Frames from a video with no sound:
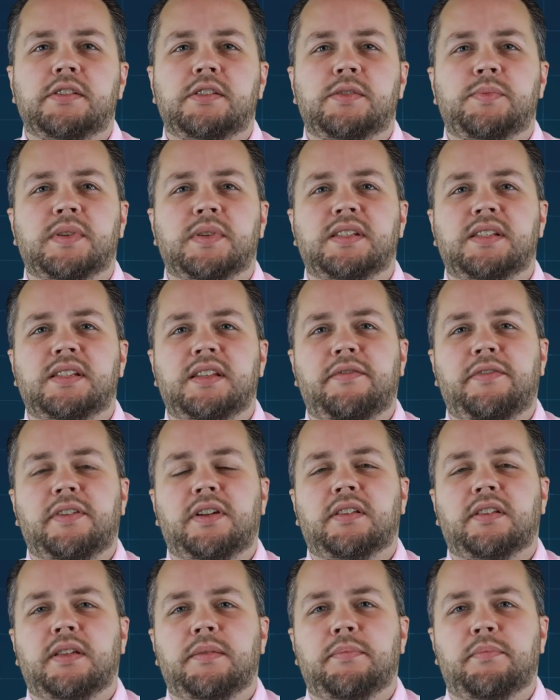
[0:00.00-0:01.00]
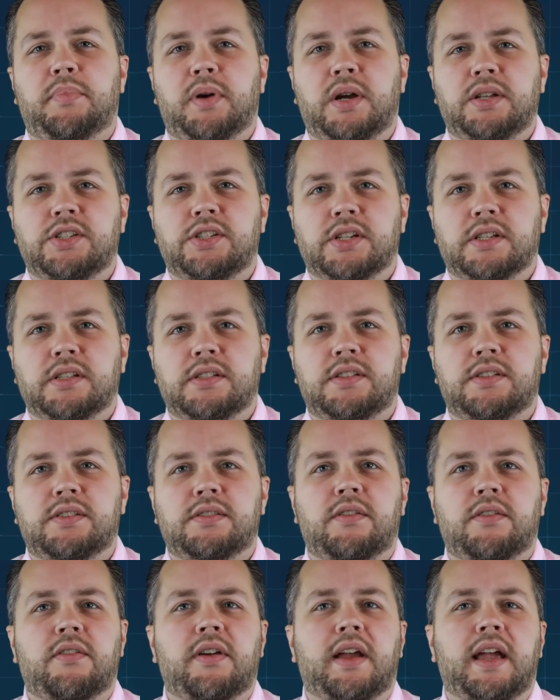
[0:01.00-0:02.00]
specifically budgets,
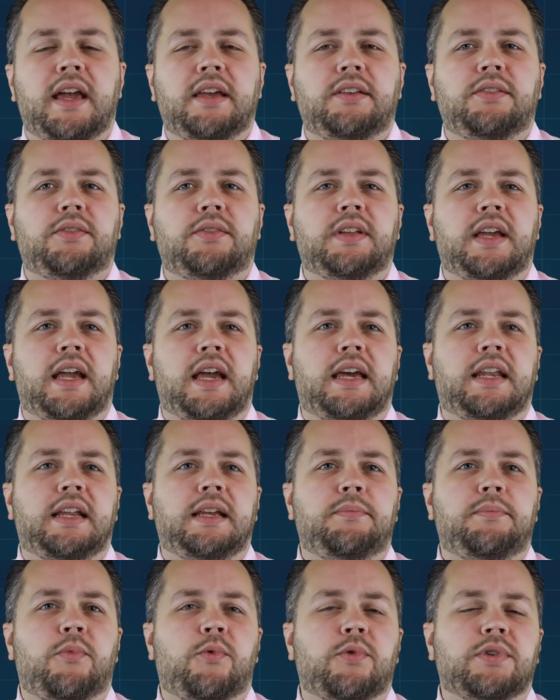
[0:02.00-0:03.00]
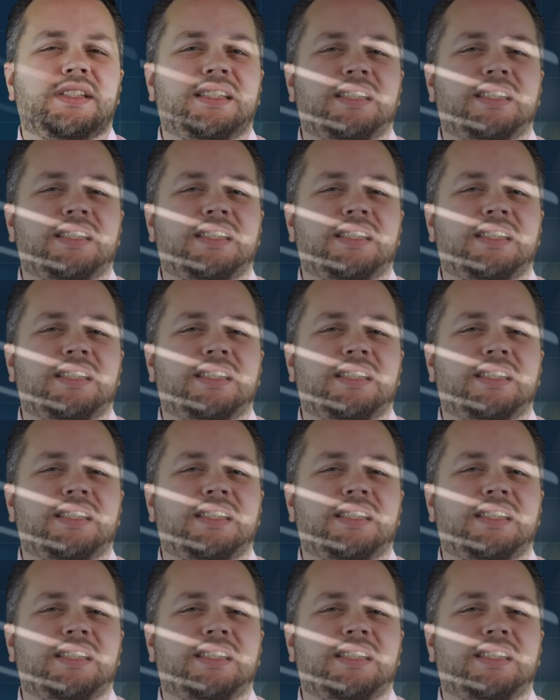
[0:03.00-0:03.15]
are handled at a more